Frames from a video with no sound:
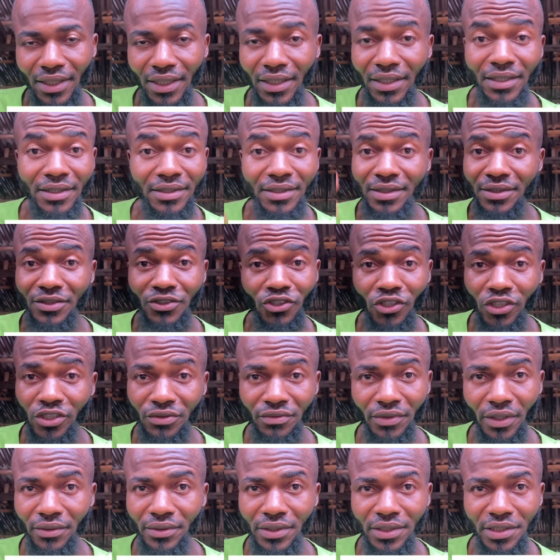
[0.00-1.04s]
It's just
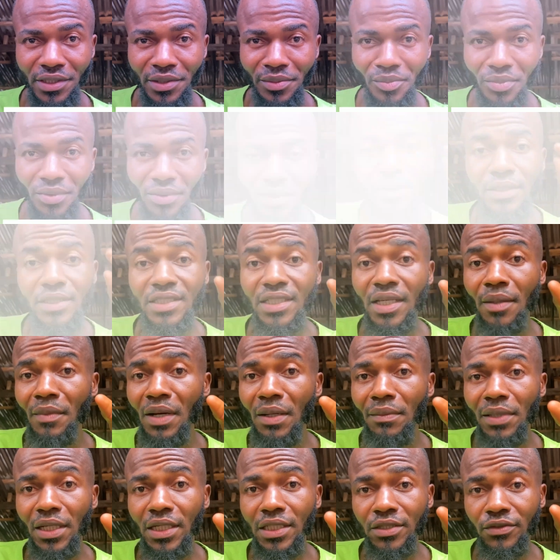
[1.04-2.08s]
very simple. The same
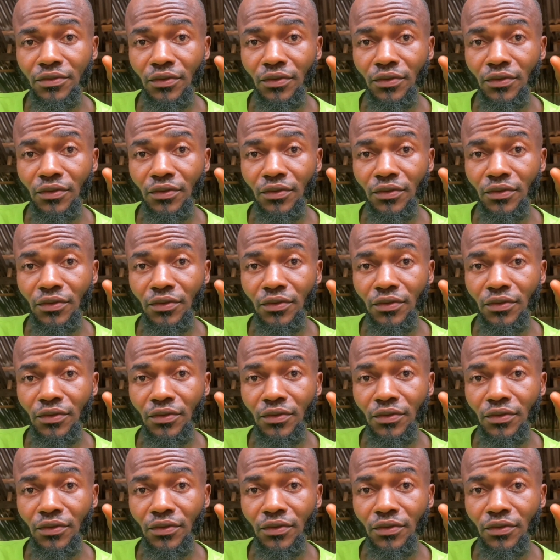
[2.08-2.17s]
applies